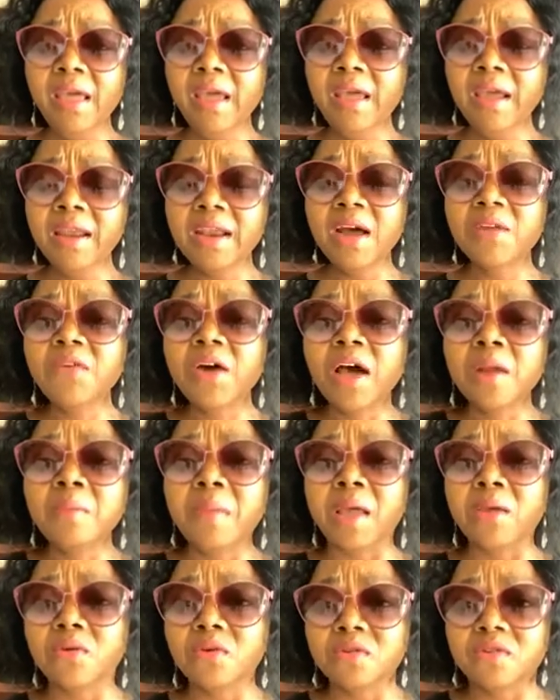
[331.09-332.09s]
and I've
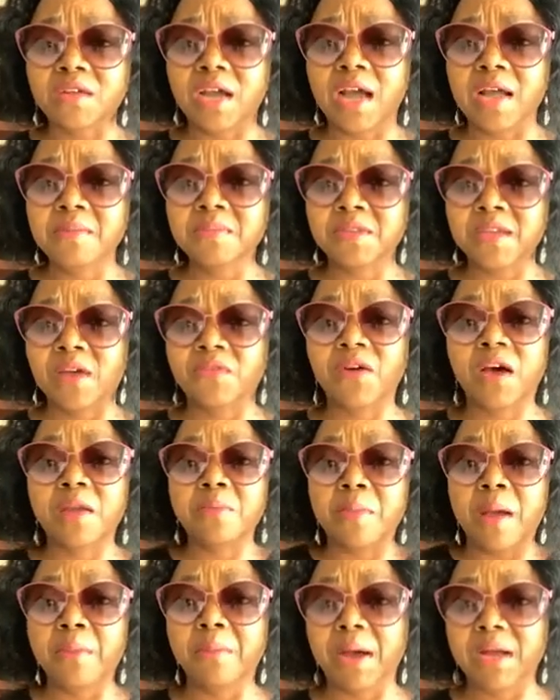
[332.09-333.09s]
had my good times, I've
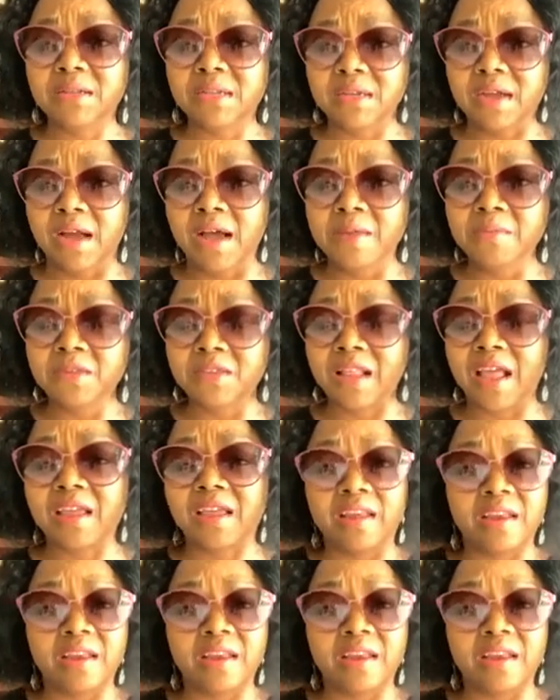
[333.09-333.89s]
had my bad times,